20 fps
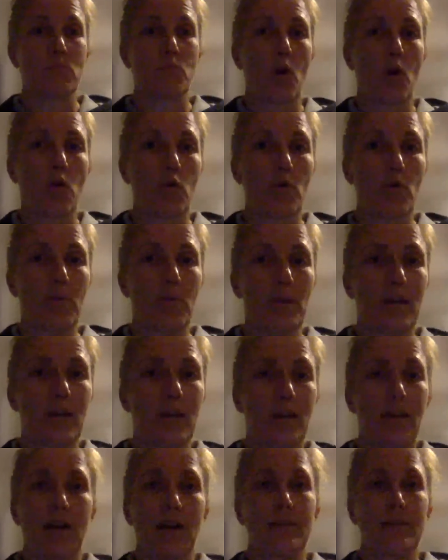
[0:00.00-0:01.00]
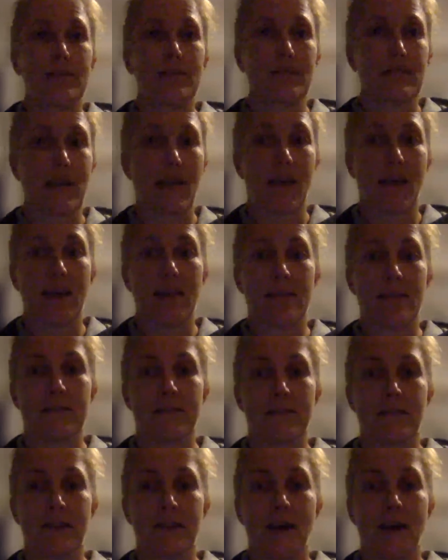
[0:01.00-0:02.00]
welcoming and understands